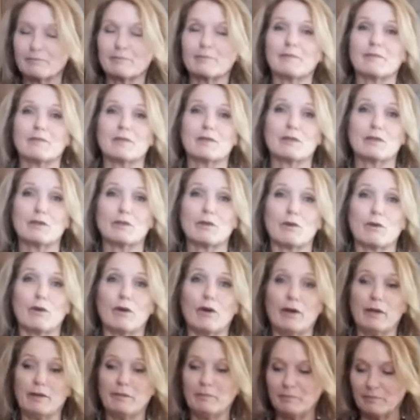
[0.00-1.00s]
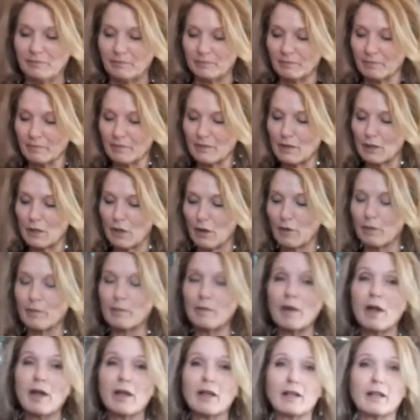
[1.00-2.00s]
It's so good. So
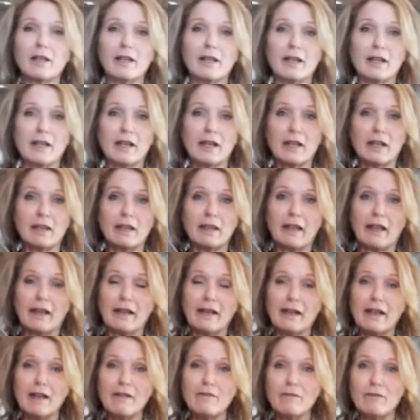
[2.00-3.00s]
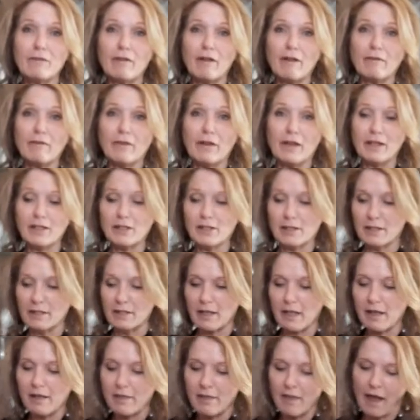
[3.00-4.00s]
you're going to get it light and fluffy, just
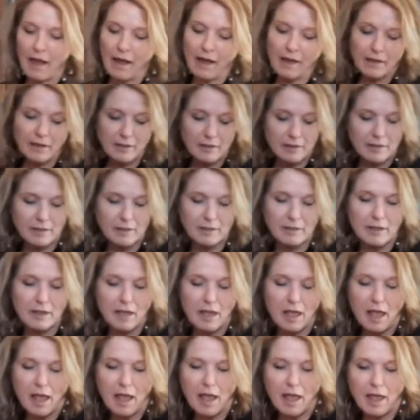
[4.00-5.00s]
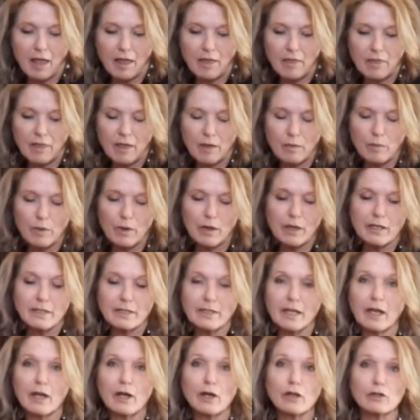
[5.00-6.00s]
like that. And then we're going to
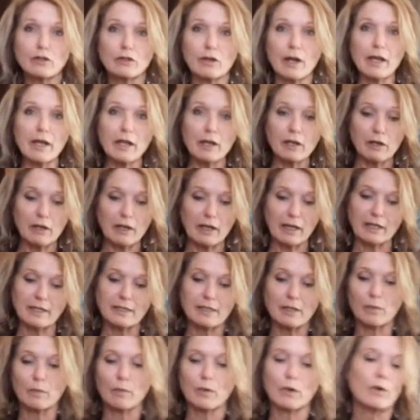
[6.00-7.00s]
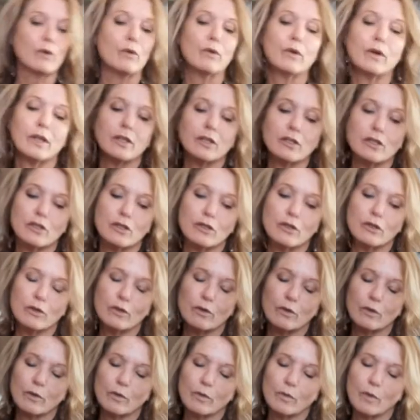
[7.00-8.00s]
take our dry ingredients and we're going
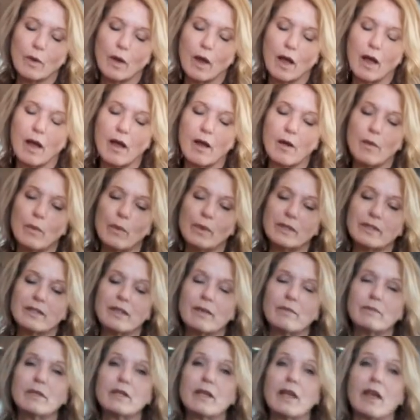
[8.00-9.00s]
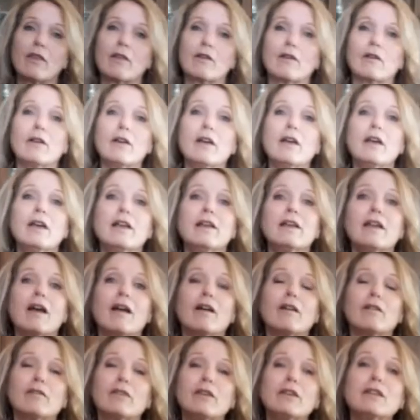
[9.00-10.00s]
to whisk them together.
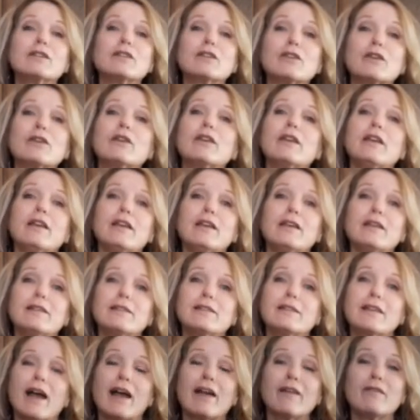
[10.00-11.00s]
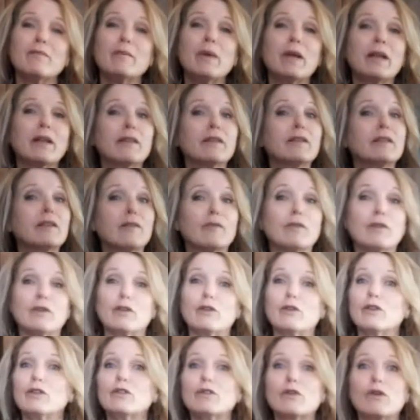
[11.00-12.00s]
Now these cookies I've made a little different.
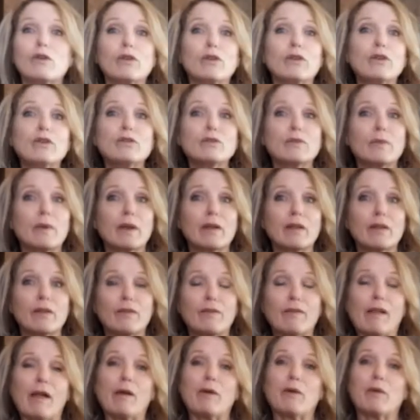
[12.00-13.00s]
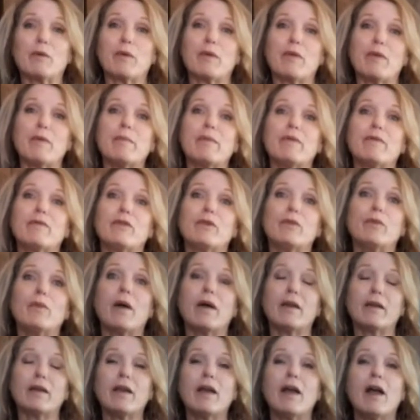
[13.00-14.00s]
You can totally use regular flour with them if you
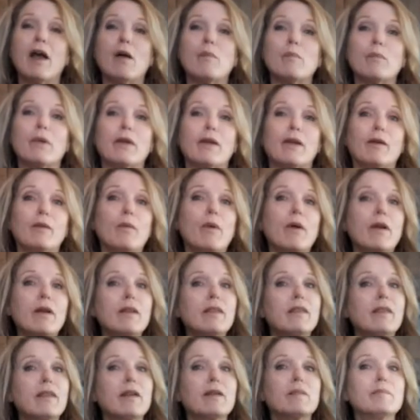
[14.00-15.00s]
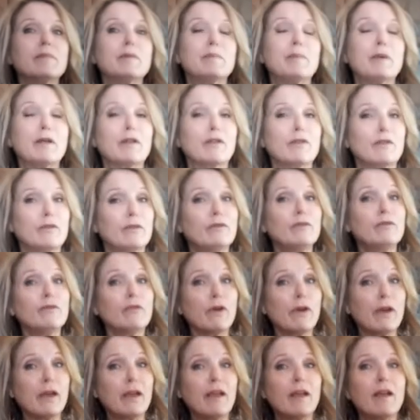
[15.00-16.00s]
want. But I wanted them to be
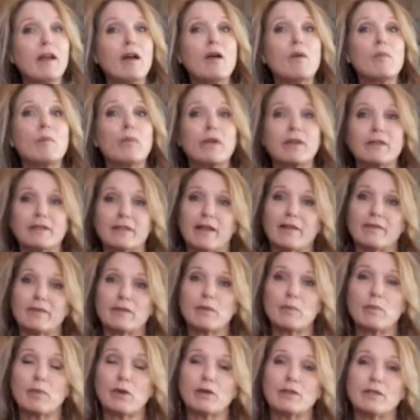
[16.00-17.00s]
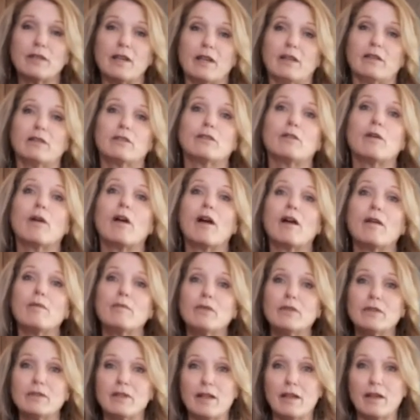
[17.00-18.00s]
gluten-free plus have some protein. So I'm
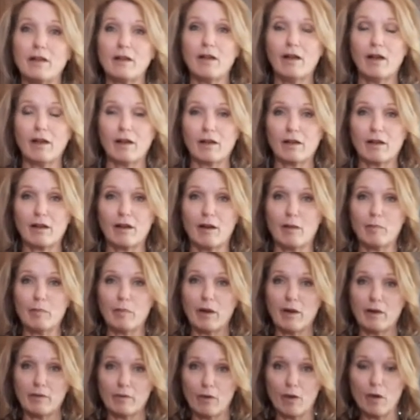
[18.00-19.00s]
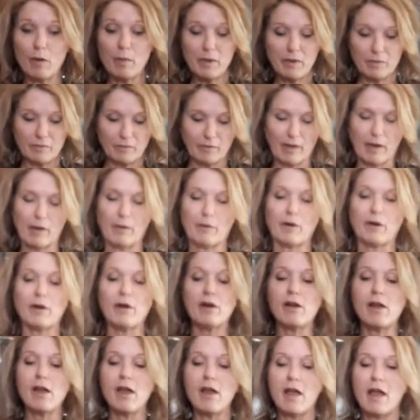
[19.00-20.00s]
using a cup of almond
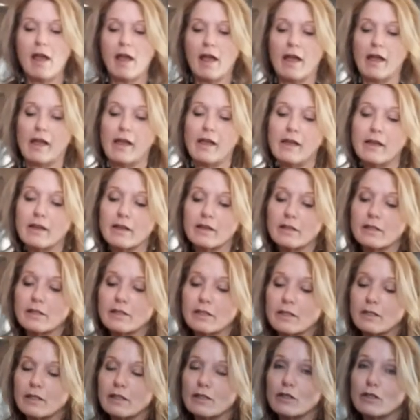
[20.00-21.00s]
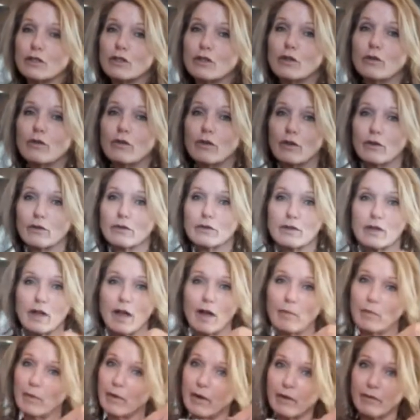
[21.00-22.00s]
flour and 2/3
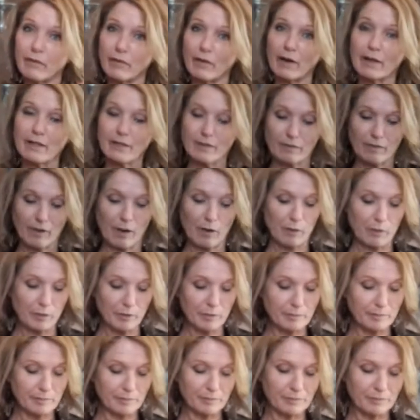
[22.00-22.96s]
cup of rice flour.